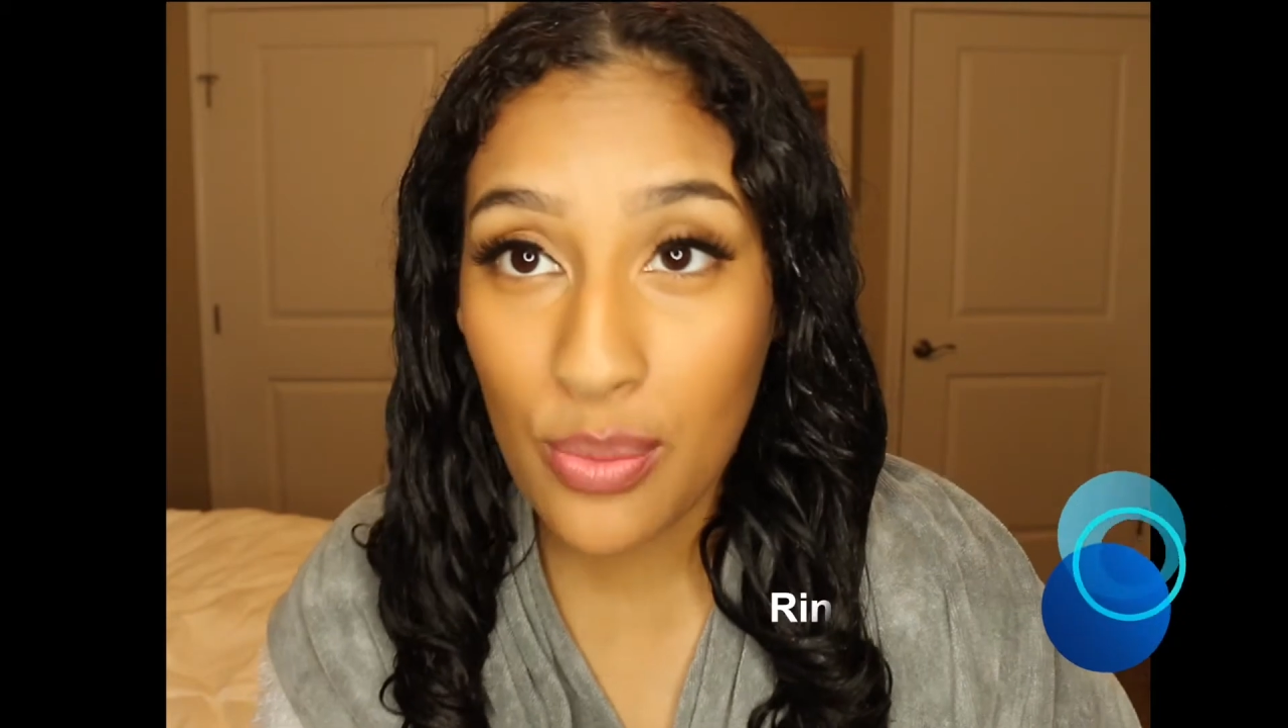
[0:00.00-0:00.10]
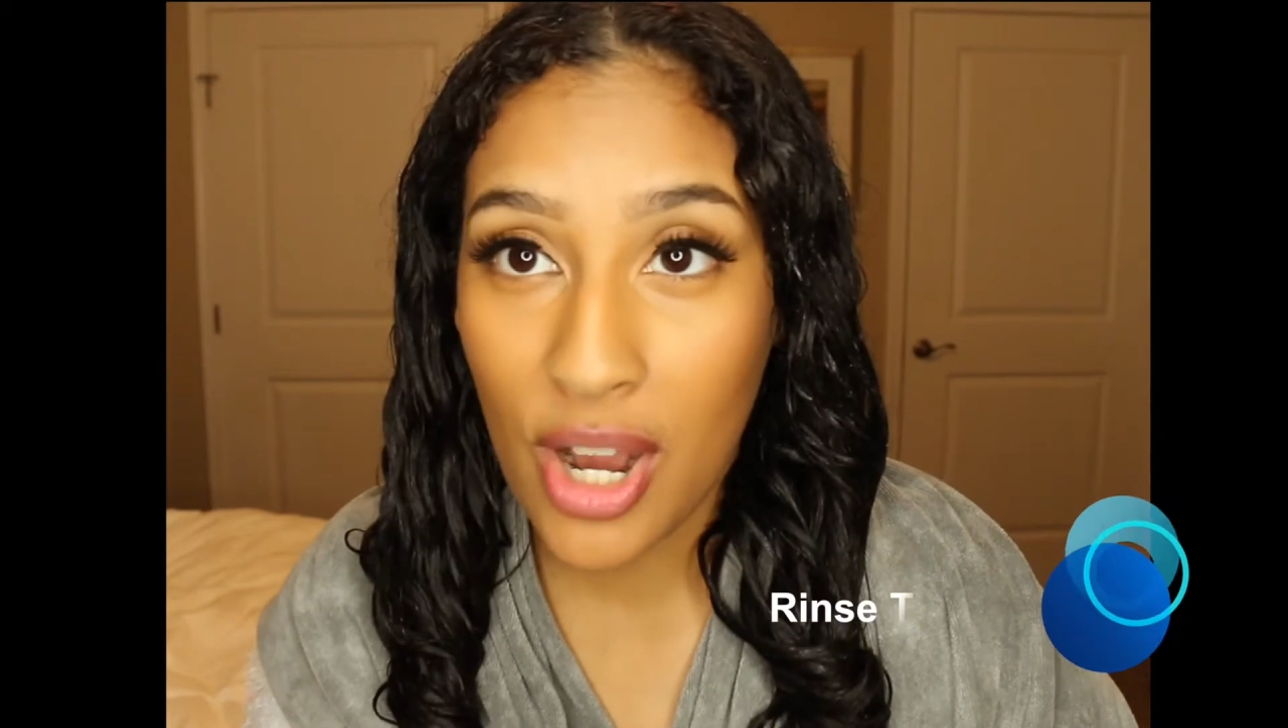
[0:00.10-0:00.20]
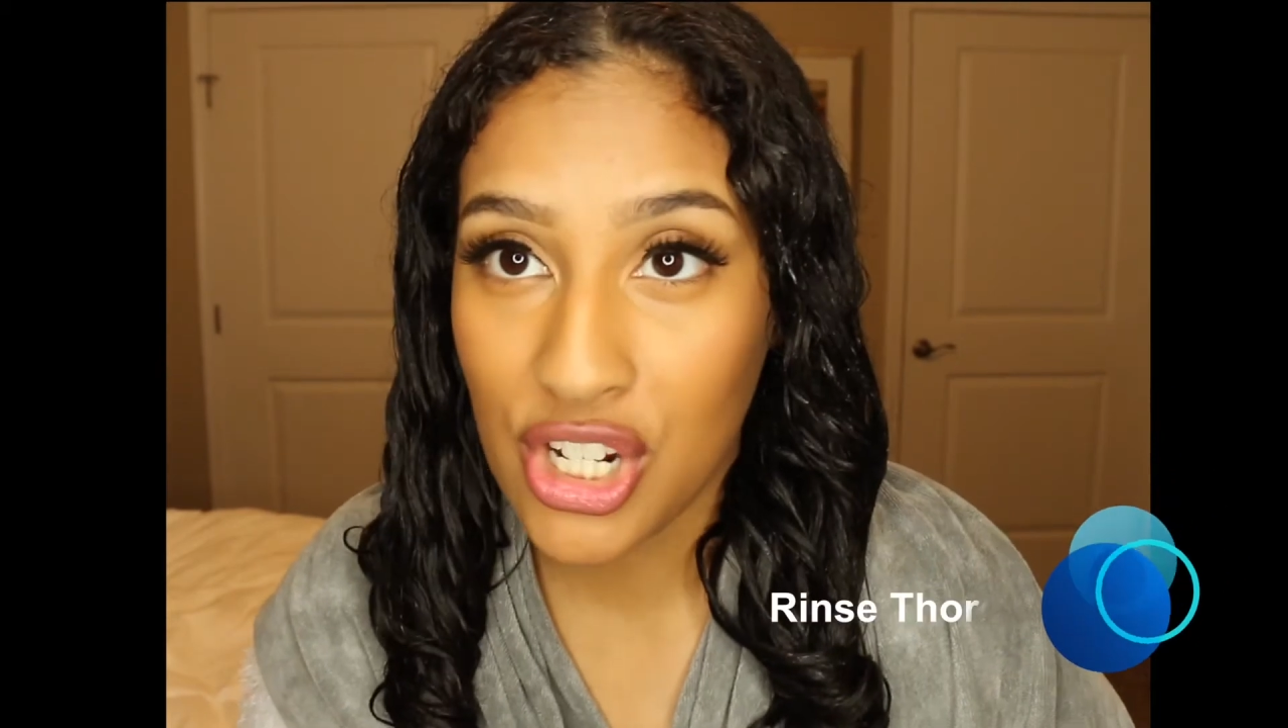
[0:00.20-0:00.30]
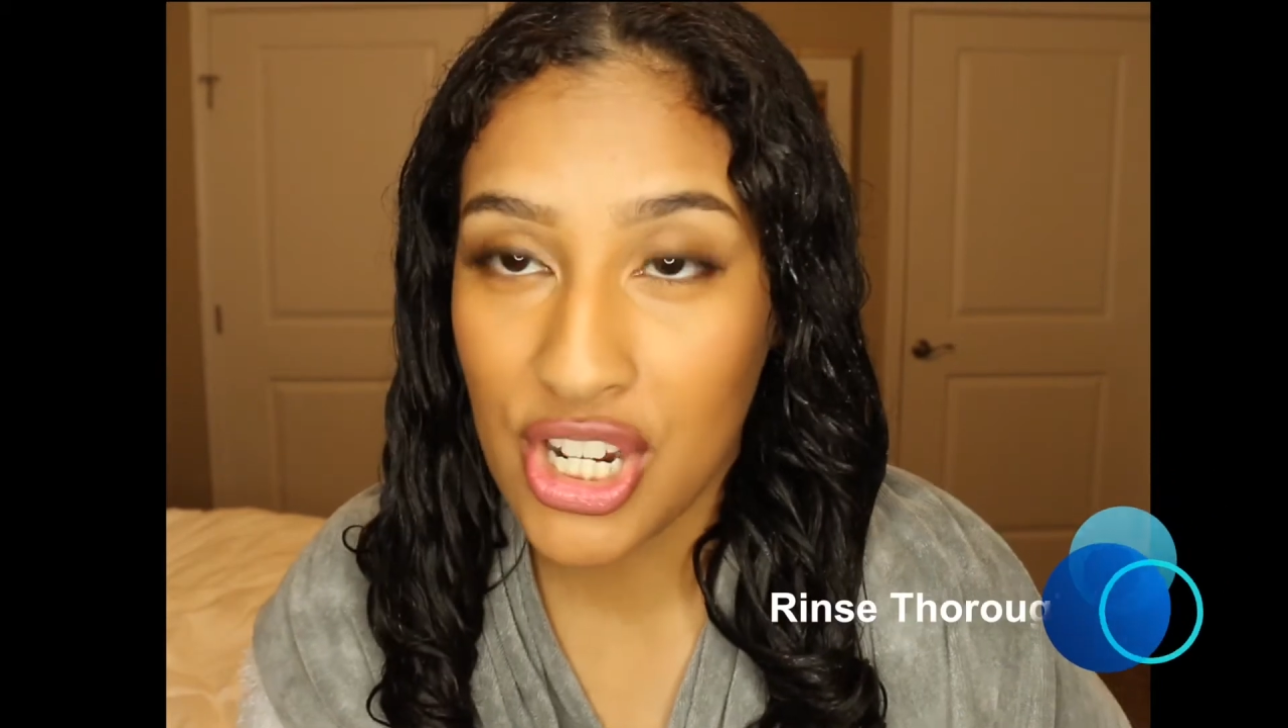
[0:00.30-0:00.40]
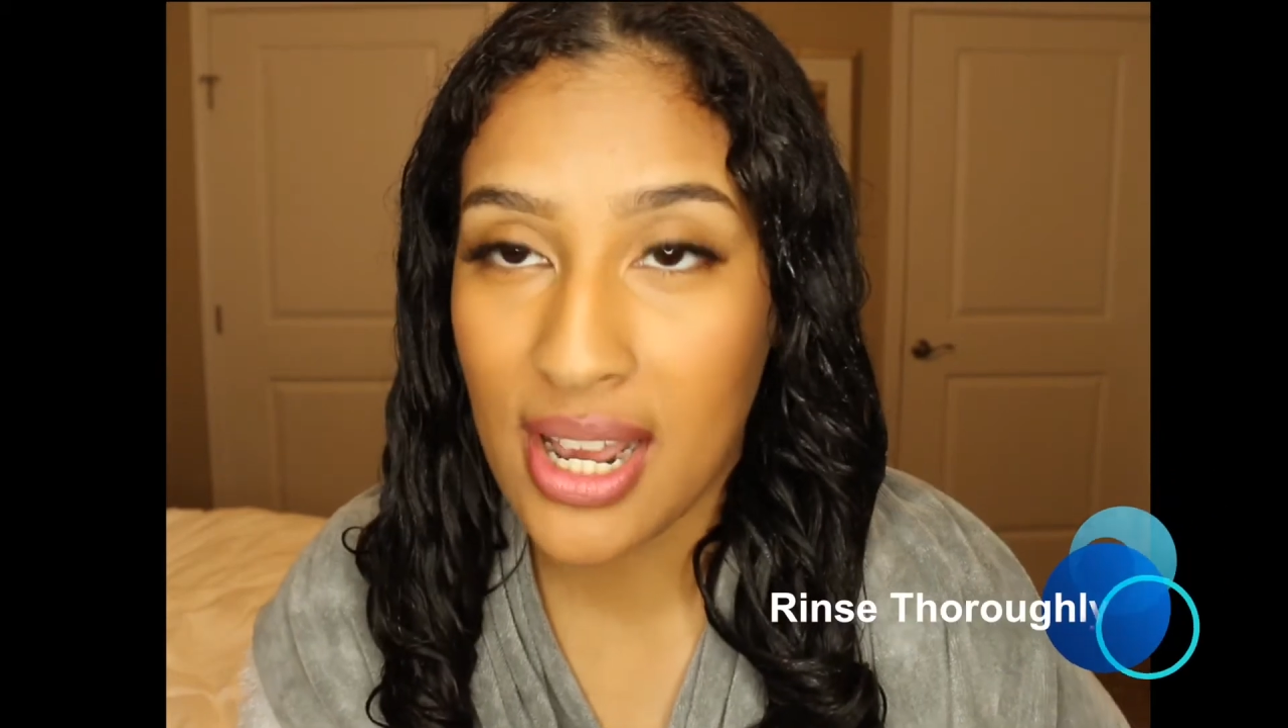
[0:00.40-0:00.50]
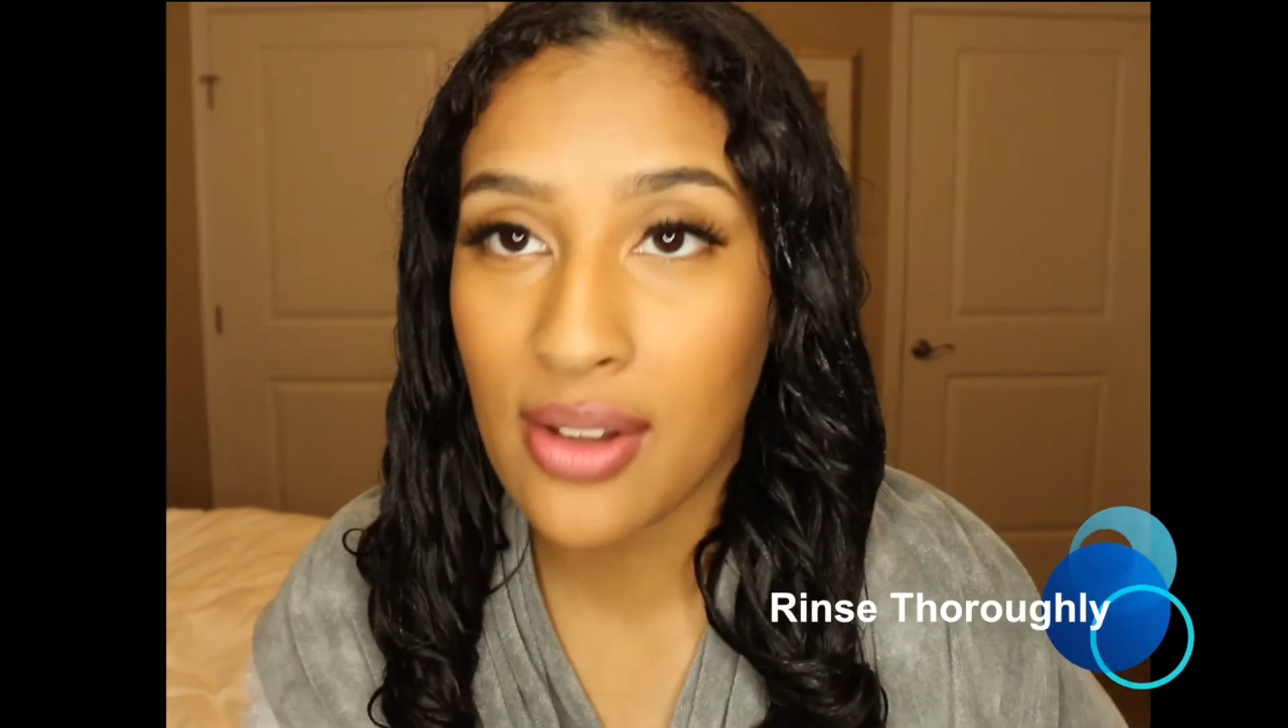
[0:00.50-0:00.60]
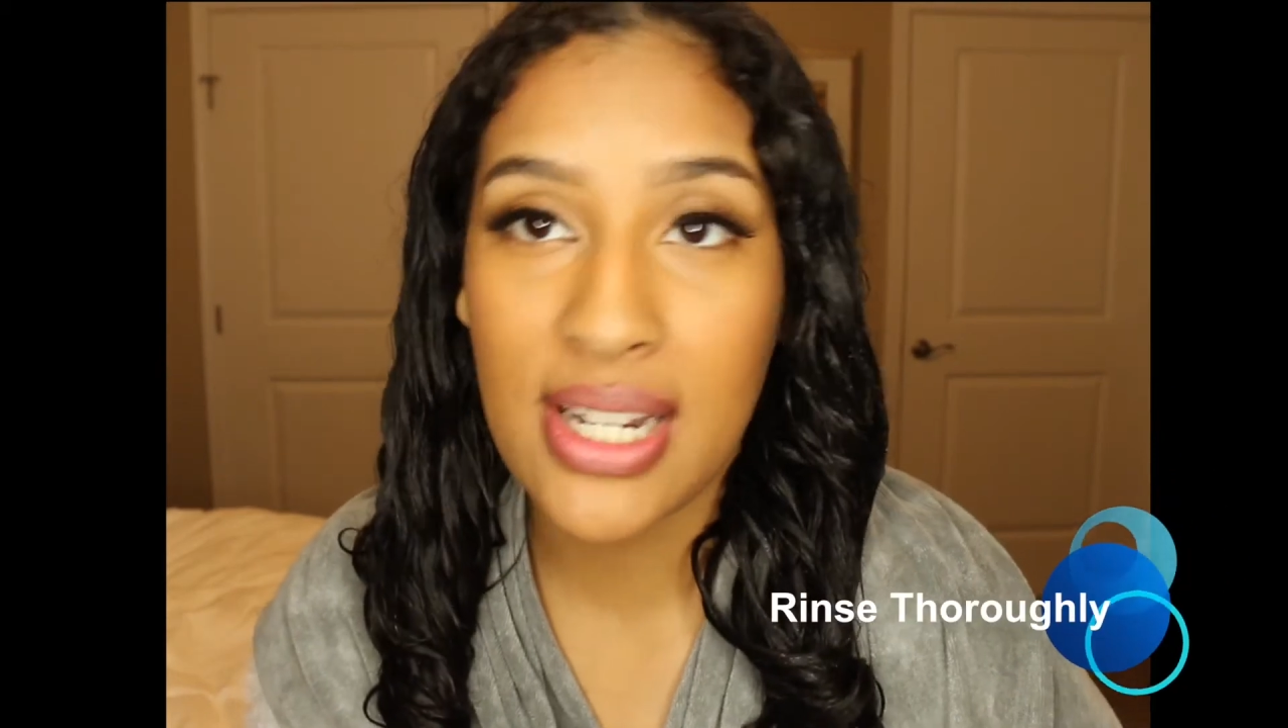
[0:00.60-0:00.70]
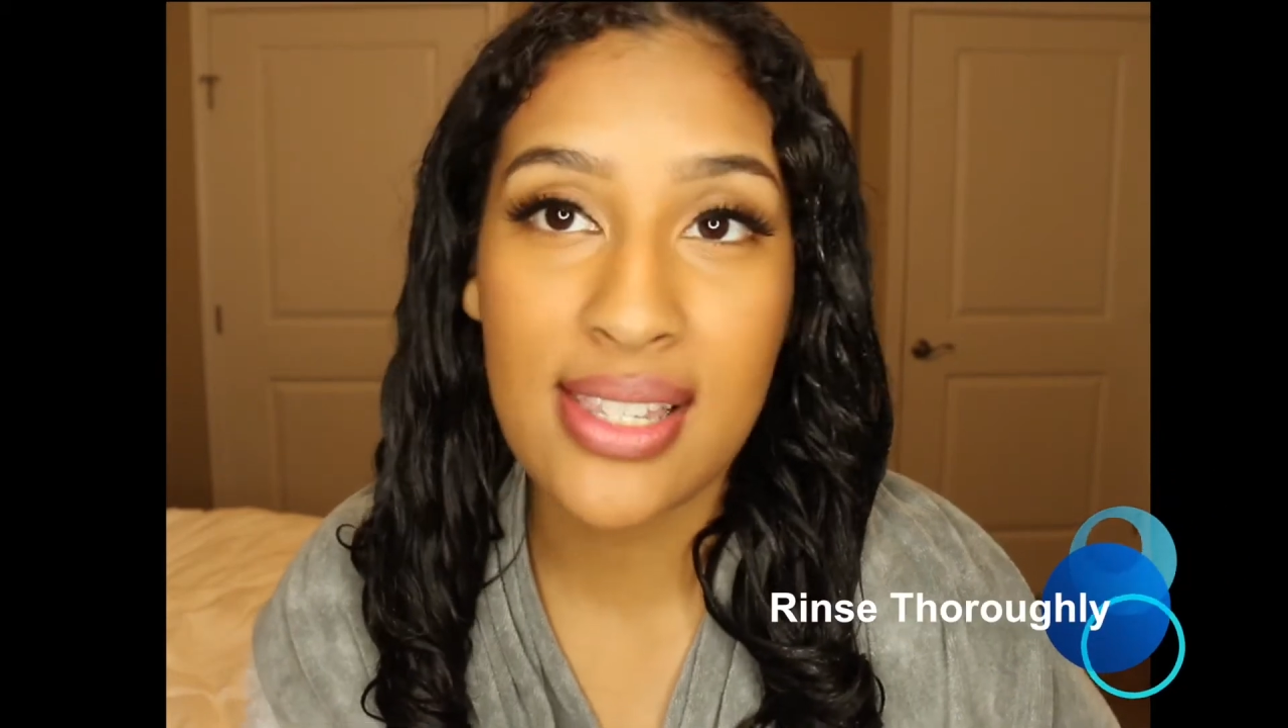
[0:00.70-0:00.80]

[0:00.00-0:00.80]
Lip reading: wash it out.